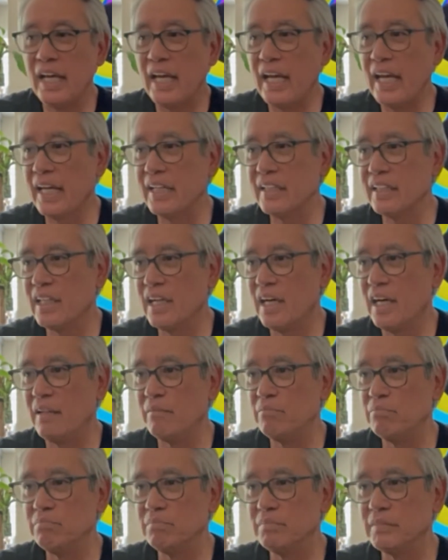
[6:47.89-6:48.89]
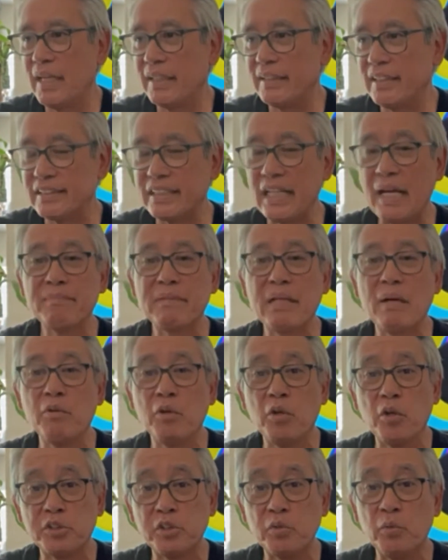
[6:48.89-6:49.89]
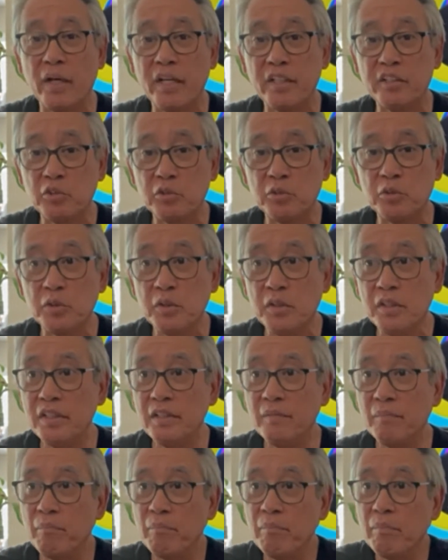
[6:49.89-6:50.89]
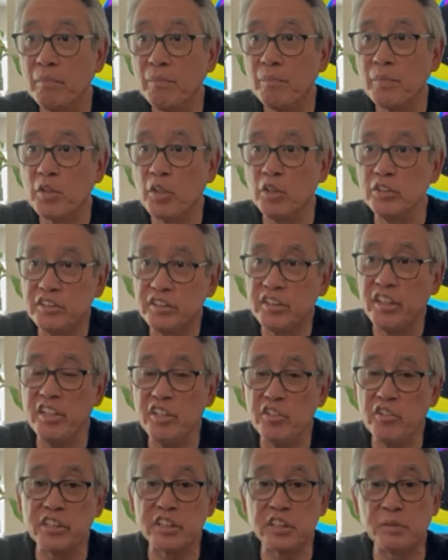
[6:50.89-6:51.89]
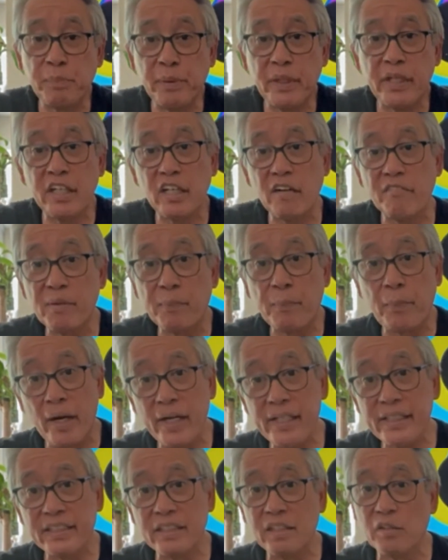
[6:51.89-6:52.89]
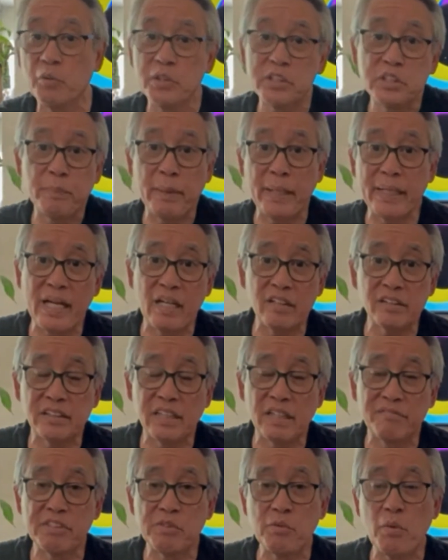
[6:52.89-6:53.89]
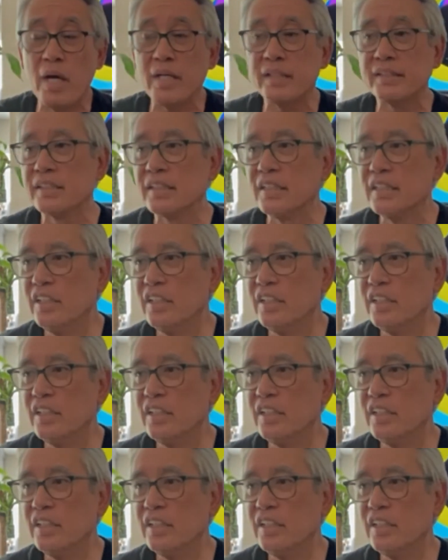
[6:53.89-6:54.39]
And uh, at the same time, we also wanted to continue the spirit of the party, which Penthouse 7 was.